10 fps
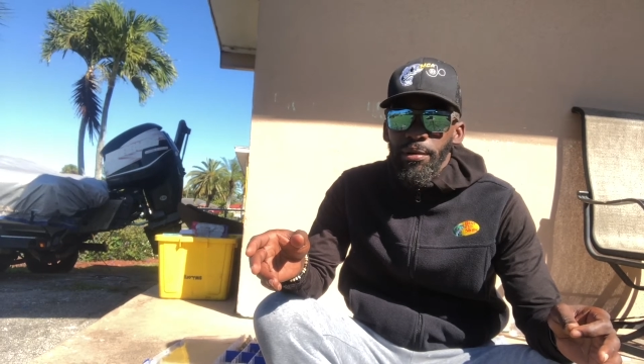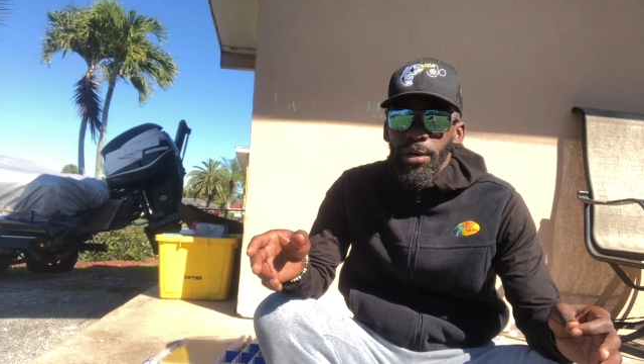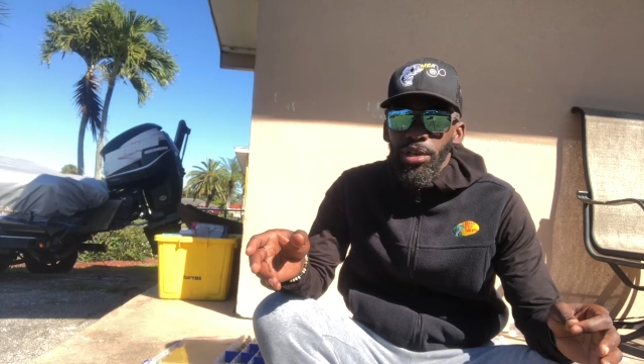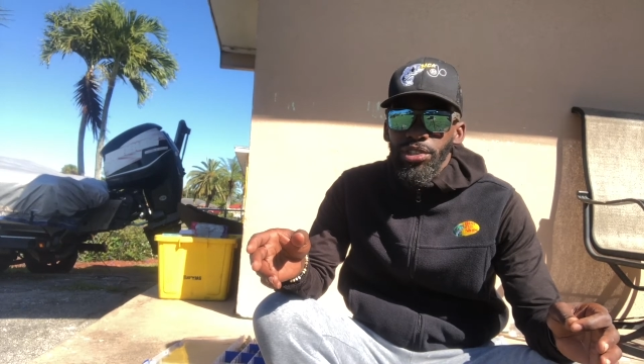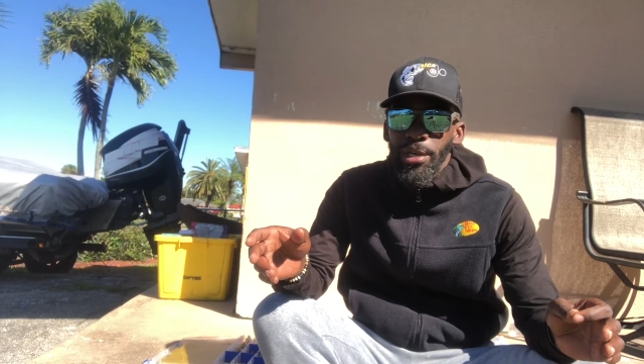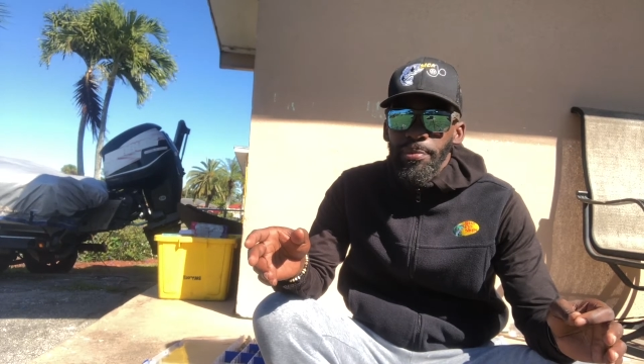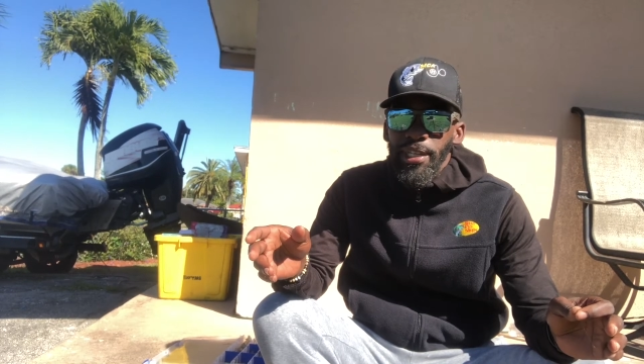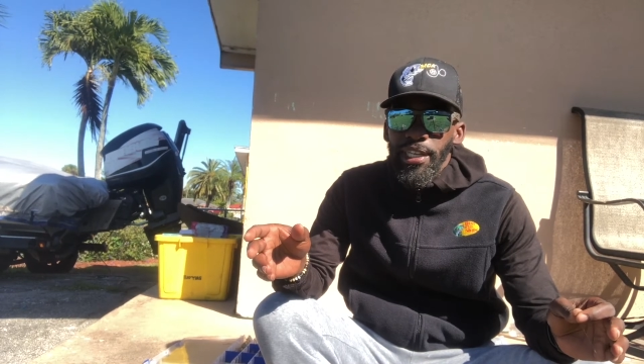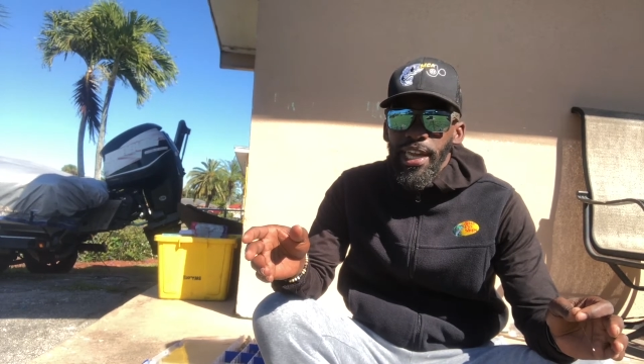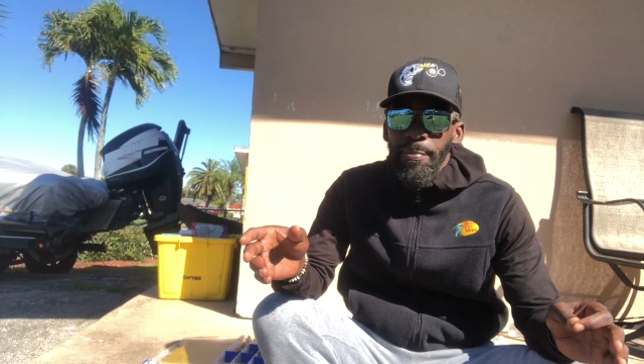or something
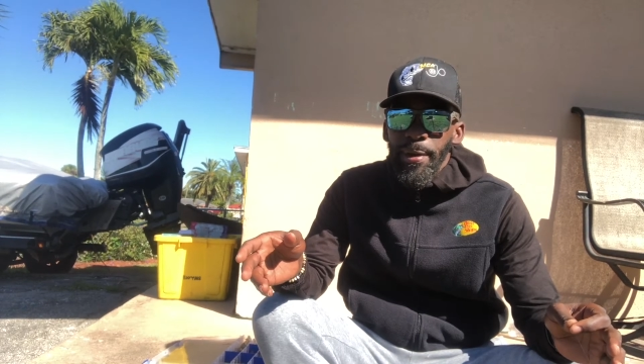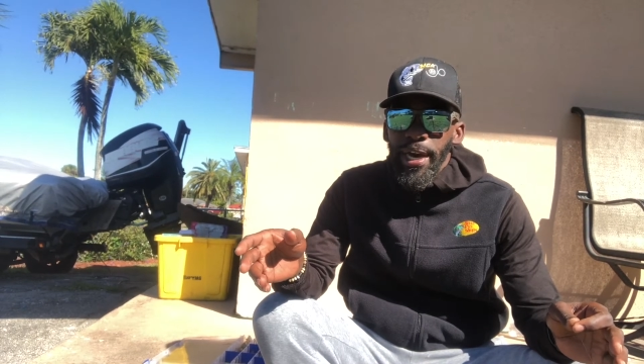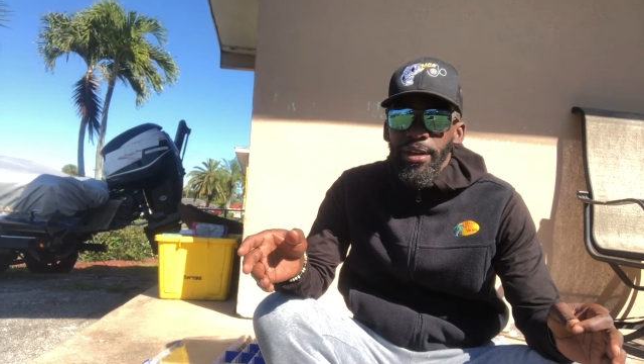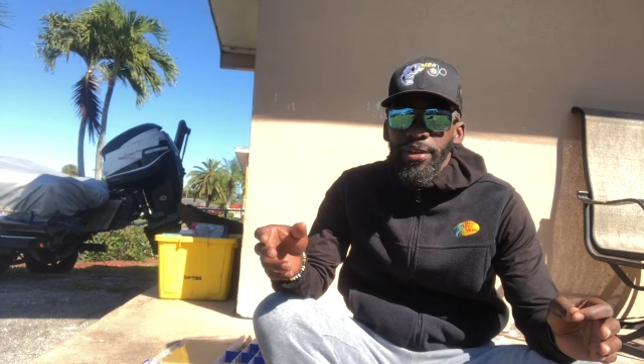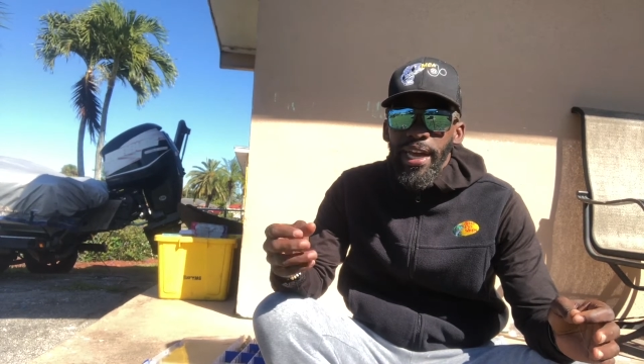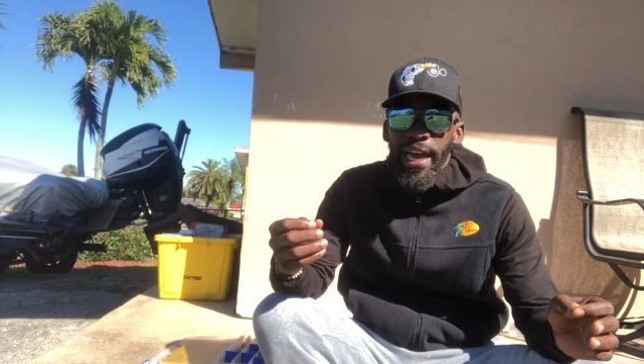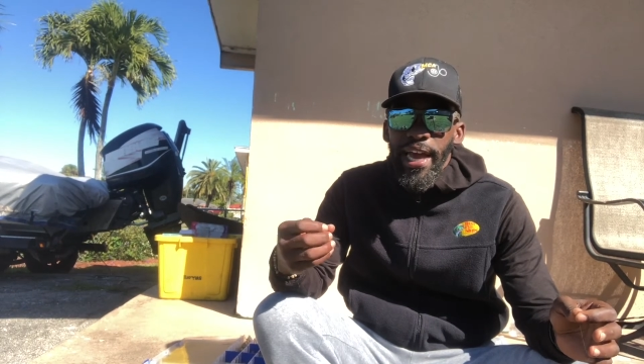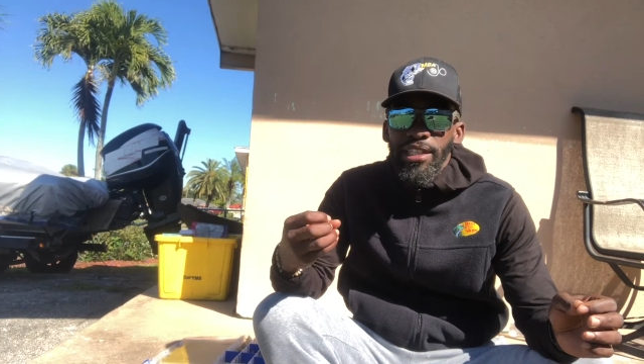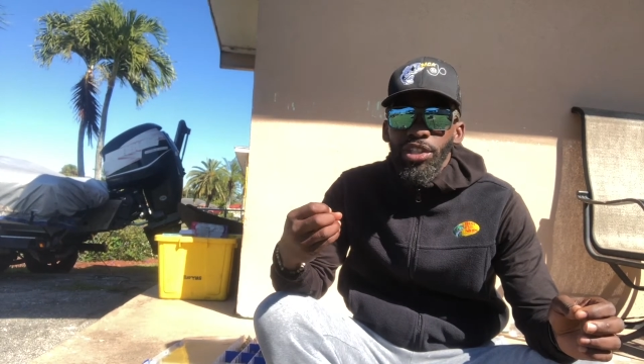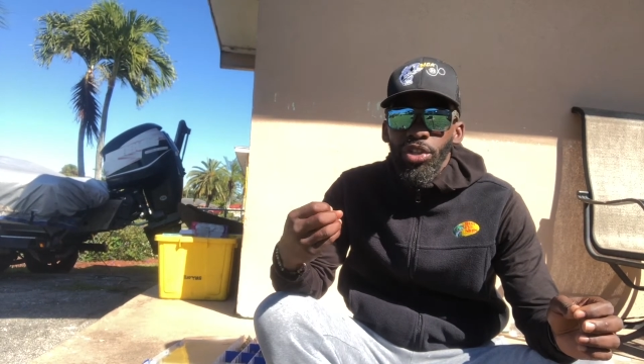in that pattern that
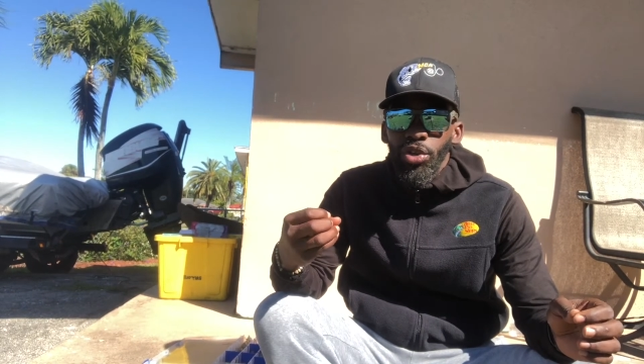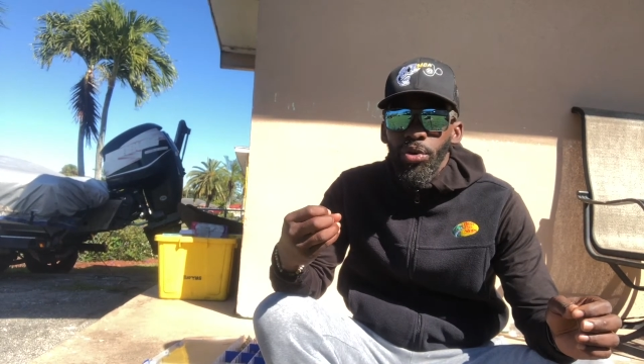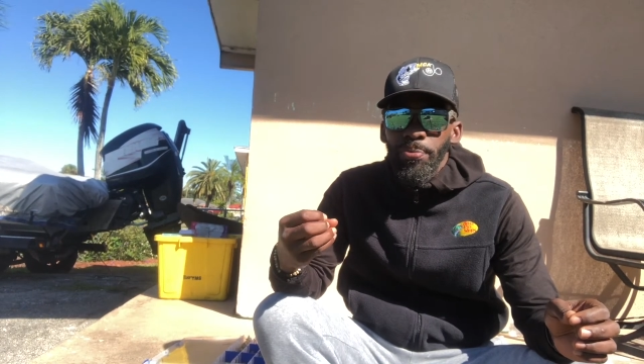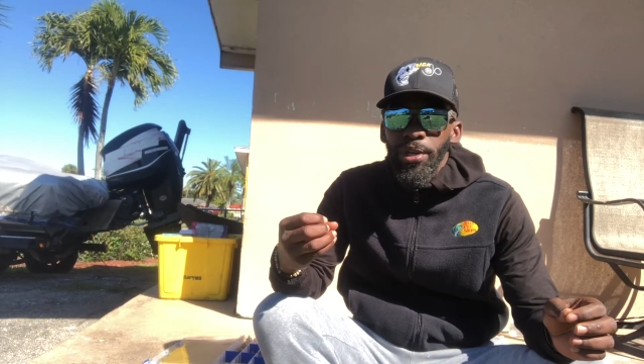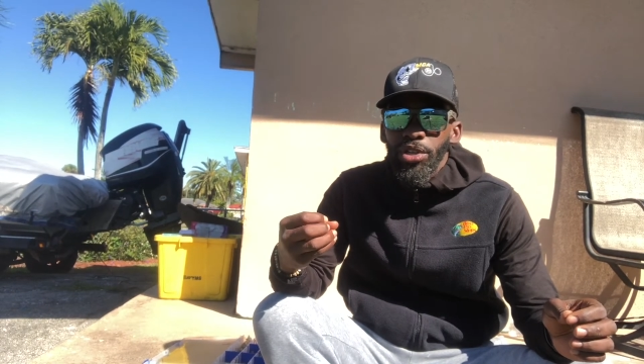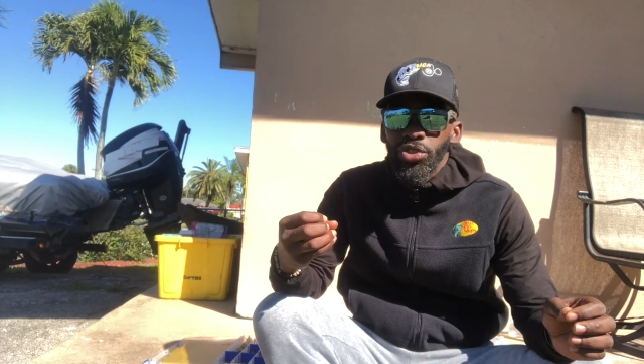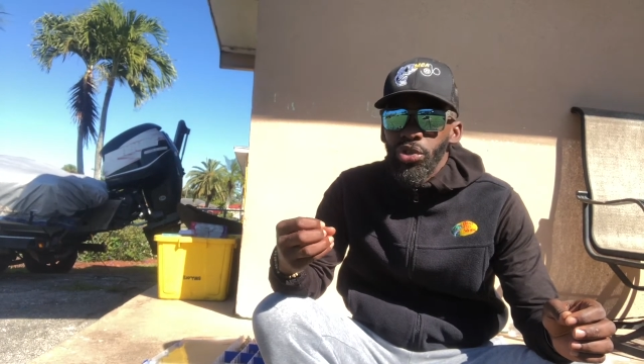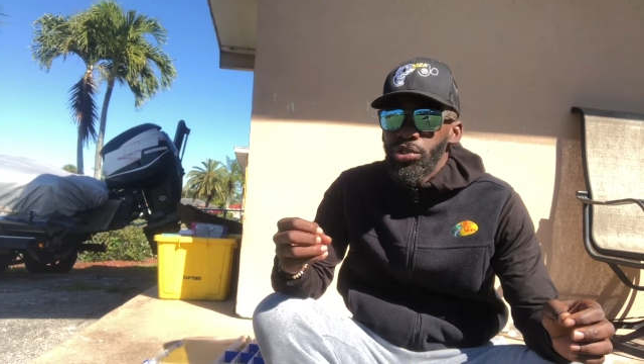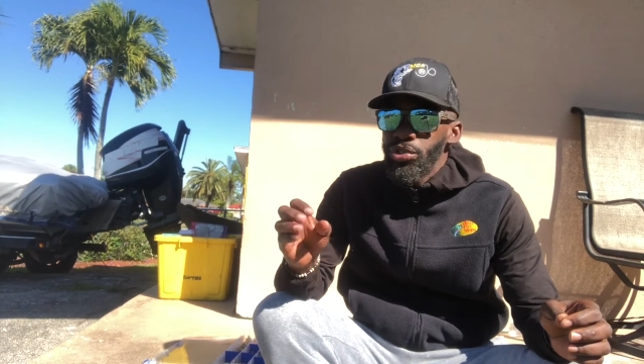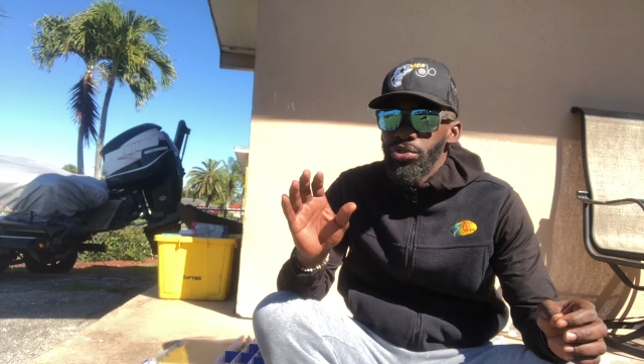has a little bit of
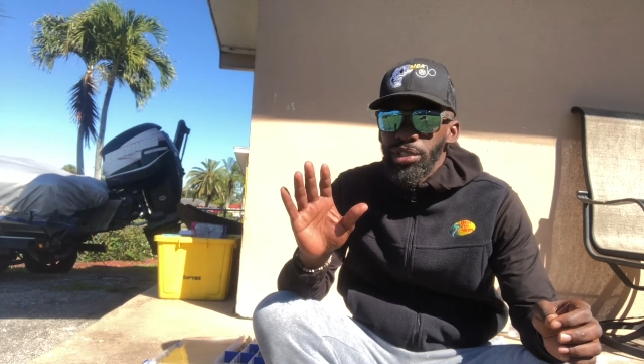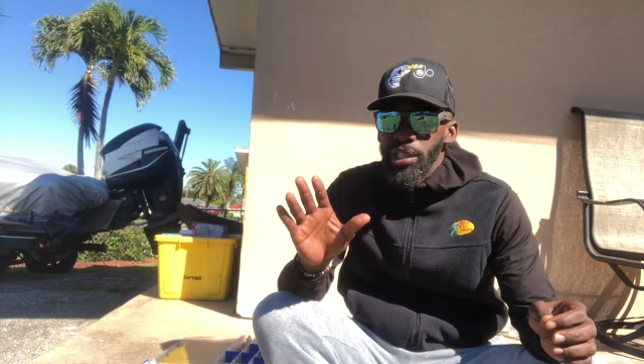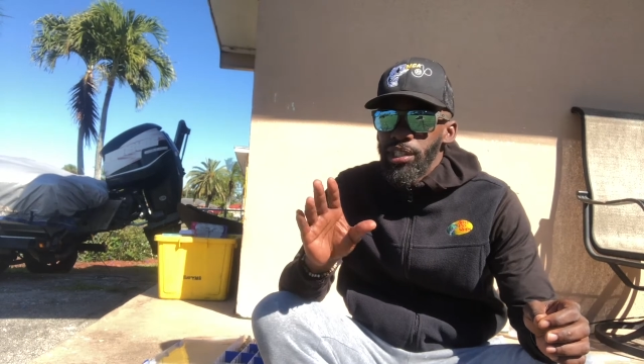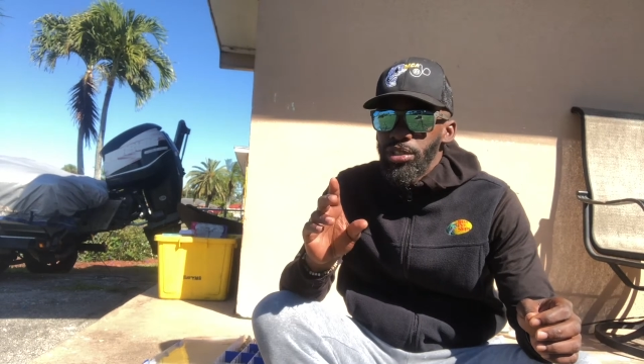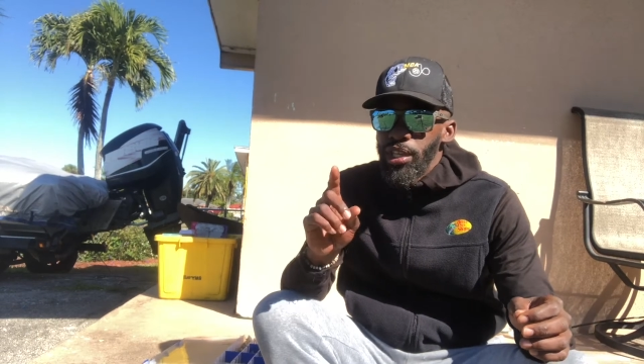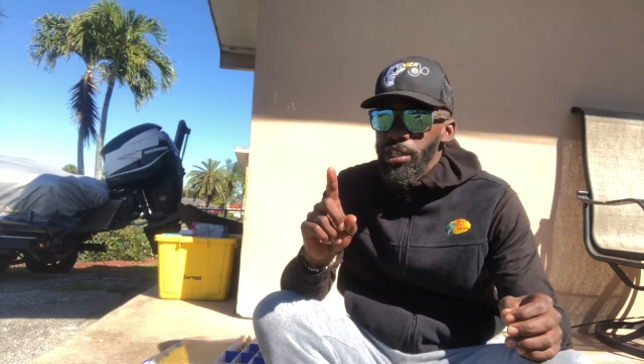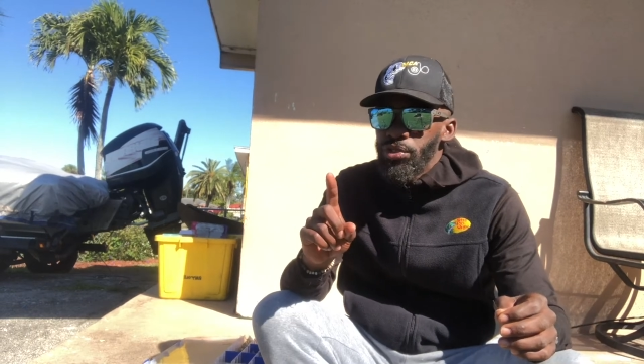chartreuse in it as